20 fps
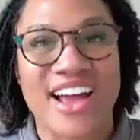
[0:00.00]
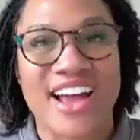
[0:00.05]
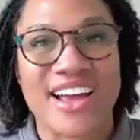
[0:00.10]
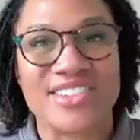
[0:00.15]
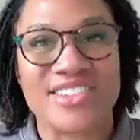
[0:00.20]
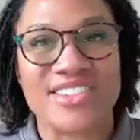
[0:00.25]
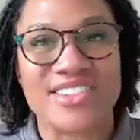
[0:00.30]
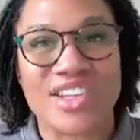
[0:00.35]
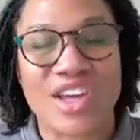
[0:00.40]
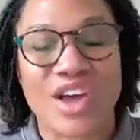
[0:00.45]

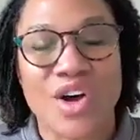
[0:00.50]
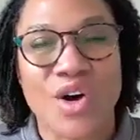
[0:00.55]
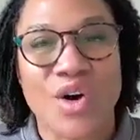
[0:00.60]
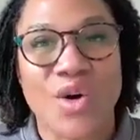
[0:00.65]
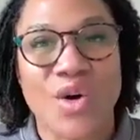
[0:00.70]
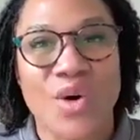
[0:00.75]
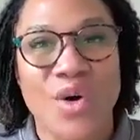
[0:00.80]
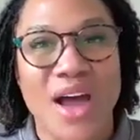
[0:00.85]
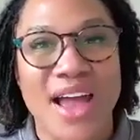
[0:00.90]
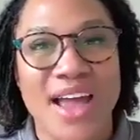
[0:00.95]
And
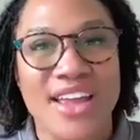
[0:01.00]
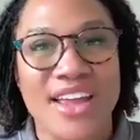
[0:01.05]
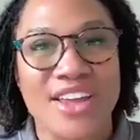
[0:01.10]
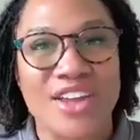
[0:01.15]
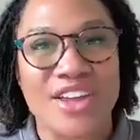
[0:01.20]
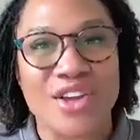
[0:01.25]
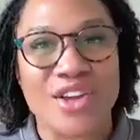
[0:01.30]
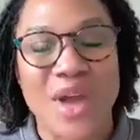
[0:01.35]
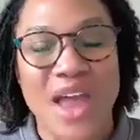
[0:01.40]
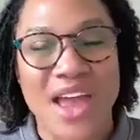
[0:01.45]
so
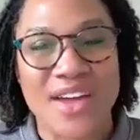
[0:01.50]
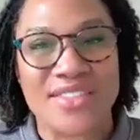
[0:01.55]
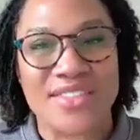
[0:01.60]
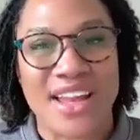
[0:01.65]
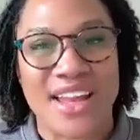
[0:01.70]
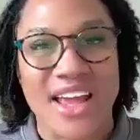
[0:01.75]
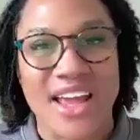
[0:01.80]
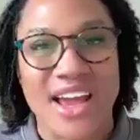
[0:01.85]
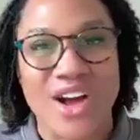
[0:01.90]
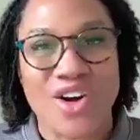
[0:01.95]
you have
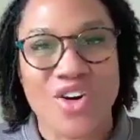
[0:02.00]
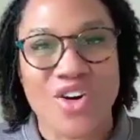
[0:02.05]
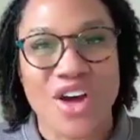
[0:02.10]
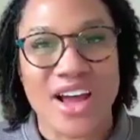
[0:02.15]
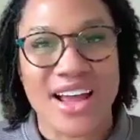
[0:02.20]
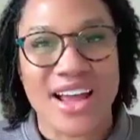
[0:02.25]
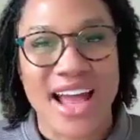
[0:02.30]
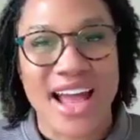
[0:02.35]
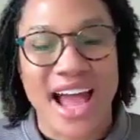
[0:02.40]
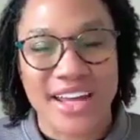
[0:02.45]

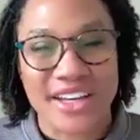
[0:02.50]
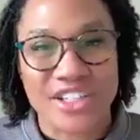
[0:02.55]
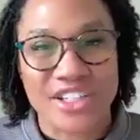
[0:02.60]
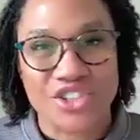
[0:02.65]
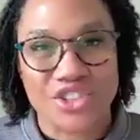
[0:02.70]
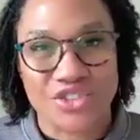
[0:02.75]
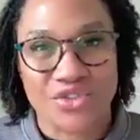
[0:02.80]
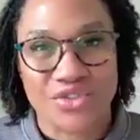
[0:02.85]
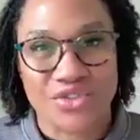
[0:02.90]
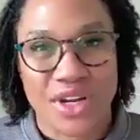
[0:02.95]
now
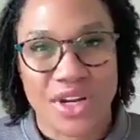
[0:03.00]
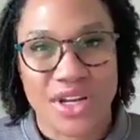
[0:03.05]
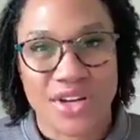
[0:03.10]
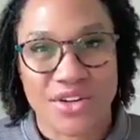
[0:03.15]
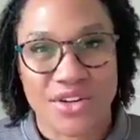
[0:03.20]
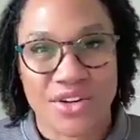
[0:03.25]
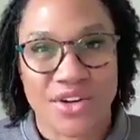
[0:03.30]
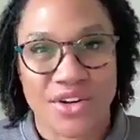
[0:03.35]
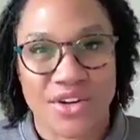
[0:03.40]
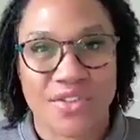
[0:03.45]
guided your
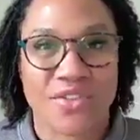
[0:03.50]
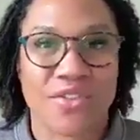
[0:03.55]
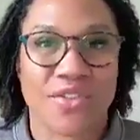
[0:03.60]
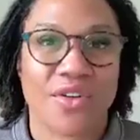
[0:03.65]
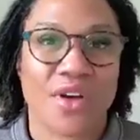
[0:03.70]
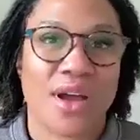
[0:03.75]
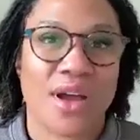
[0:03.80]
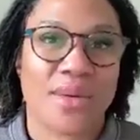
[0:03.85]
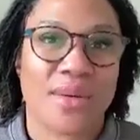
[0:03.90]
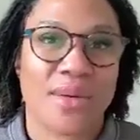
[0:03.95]
reader
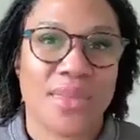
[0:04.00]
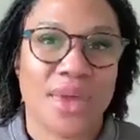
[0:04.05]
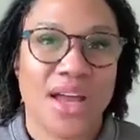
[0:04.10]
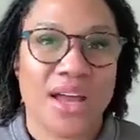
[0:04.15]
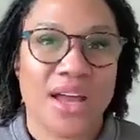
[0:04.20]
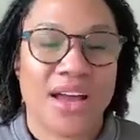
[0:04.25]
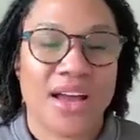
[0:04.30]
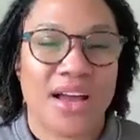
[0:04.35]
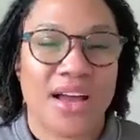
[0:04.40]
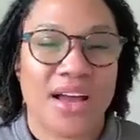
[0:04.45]
from
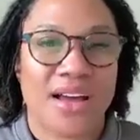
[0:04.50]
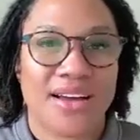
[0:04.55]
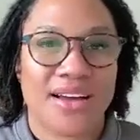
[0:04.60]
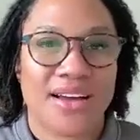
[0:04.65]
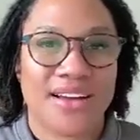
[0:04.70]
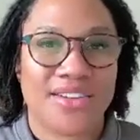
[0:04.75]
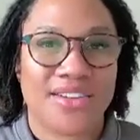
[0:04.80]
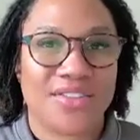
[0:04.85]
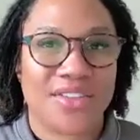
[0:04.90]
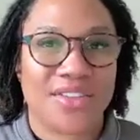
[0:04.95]

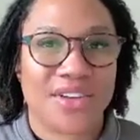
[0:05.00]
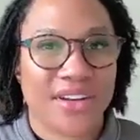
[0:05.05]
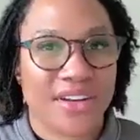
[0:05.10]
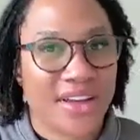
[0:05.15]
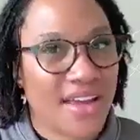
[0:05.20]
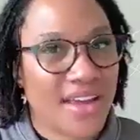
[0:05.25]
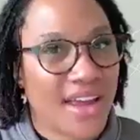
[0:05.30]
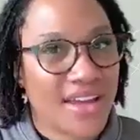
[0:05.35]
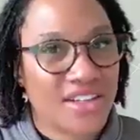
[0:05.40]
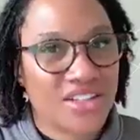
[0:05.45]
a
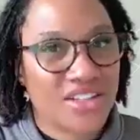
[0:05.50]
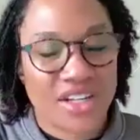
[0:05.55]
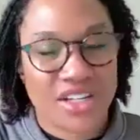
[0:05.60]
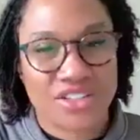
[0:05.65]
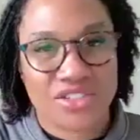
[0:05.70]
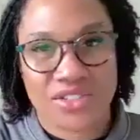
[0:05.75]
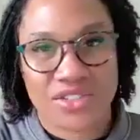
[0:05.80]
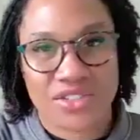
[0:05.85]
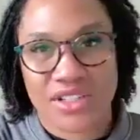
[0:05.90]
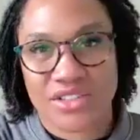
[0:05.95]
very engaging
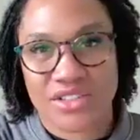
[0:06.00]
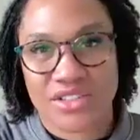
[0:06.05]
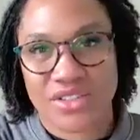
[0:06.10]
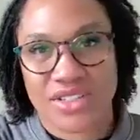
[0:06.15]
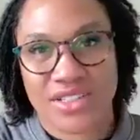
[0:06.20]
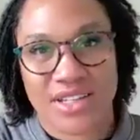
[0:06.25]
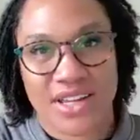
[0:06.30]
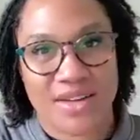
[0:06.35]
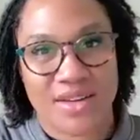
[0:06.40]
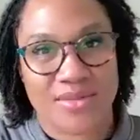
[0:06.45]
introductory
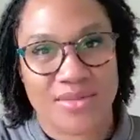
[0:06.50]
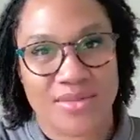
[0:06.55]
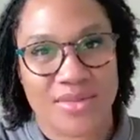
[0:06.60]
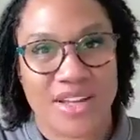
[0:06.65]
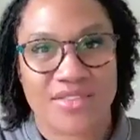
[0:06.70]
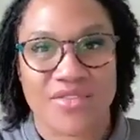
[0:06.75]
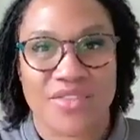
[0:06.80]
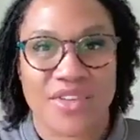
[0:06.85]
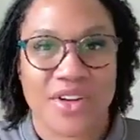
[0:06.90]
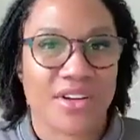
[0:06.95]

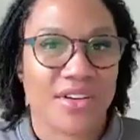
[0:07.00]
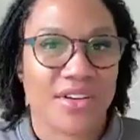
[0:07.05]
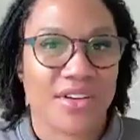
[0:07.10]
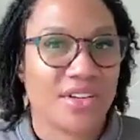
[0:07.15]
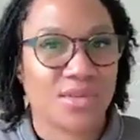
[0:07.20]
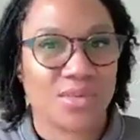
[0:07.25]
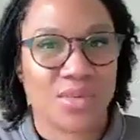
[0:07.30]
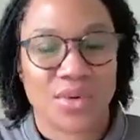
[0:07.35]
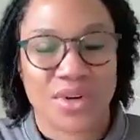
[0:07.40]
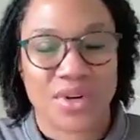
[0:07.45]
statement,
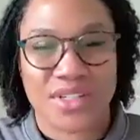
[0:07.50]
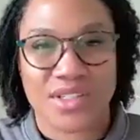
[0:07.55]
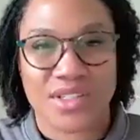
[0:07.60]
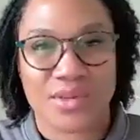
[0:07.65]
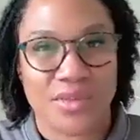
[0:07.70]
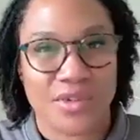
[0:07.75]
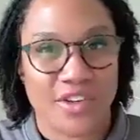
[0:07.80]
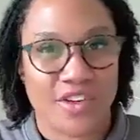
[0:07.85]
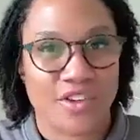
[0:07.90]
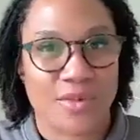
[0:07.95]
various points
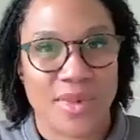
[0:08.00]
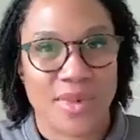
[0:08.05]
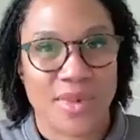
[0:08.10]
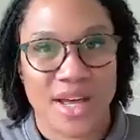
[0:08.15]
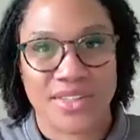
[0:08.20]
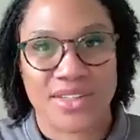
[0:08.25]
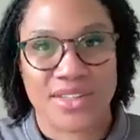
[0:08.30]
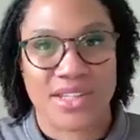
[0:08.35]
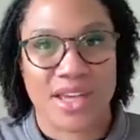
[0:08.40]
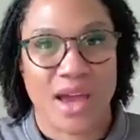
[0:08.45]
of view
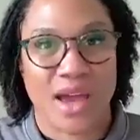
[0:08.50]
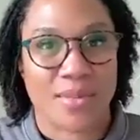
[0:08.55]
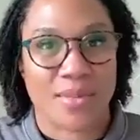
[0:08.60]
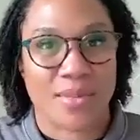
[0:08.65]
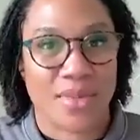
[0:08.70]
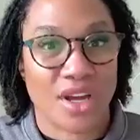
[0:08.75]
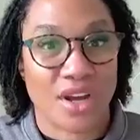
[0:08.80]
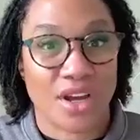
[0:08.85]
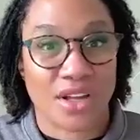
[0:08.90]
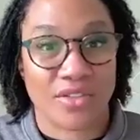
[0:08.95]
about the
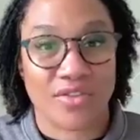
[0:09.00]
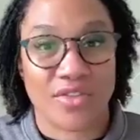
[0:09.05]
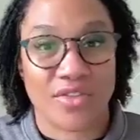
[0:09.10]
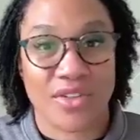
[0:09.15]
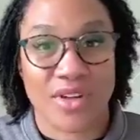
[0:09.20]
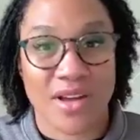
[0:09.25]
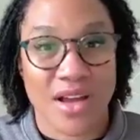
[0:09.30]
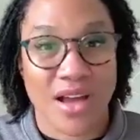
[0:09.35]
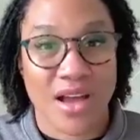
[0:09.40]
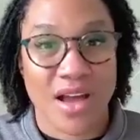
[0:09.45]
topic,
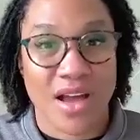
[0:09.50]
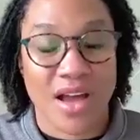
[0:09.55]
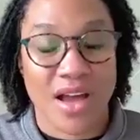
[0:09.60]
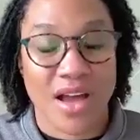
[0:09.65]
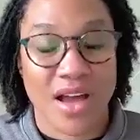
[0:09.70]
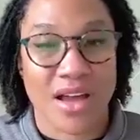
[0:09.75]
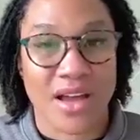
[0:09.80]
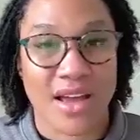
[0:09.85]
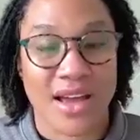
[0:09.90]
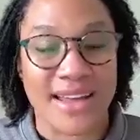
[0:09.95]

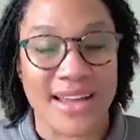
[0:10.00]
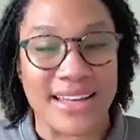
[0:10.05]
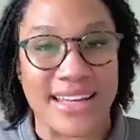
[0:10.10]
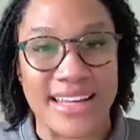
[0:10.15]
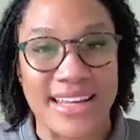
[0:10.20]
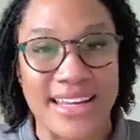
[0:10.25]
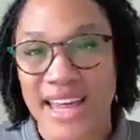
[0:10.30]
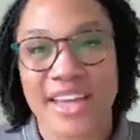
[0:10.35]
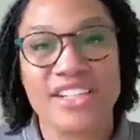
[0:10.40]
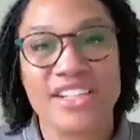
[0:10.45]
an
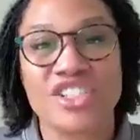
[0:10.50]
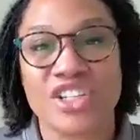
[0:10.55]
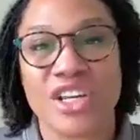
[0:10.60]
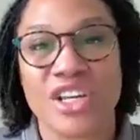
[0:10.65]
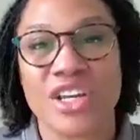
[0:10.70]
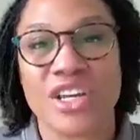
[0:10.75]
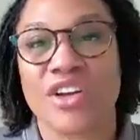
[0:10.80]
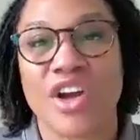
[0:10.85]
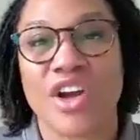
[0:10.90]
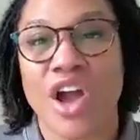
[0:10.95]

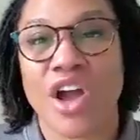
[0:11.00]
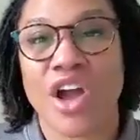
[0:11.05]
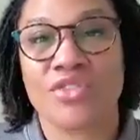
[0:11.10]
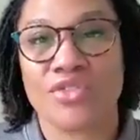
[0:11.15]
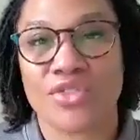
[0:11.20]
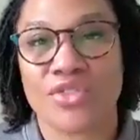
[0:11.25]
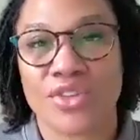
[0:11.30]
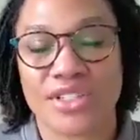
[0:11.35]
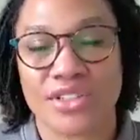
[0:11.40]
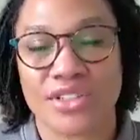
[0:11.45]
engaging
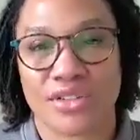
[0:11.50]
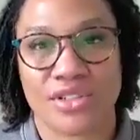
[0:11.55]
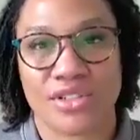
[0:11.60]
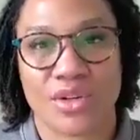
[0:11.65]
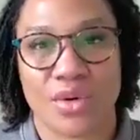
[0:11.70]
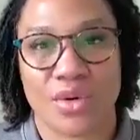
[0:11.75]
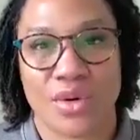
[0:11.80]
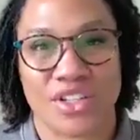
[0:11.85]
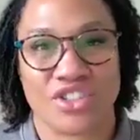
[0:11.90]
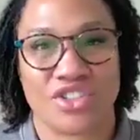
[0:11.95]

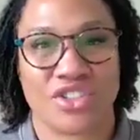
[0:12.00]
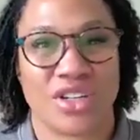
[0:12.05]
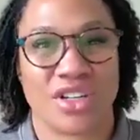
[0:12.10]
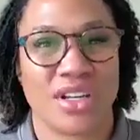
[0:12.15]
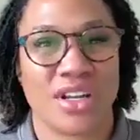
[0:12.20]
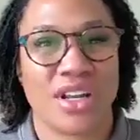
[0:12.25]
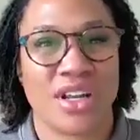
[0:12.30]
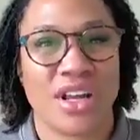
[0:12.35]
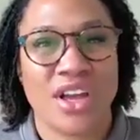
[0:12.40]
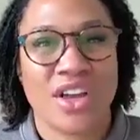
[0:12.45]
research
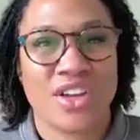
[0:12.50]
question.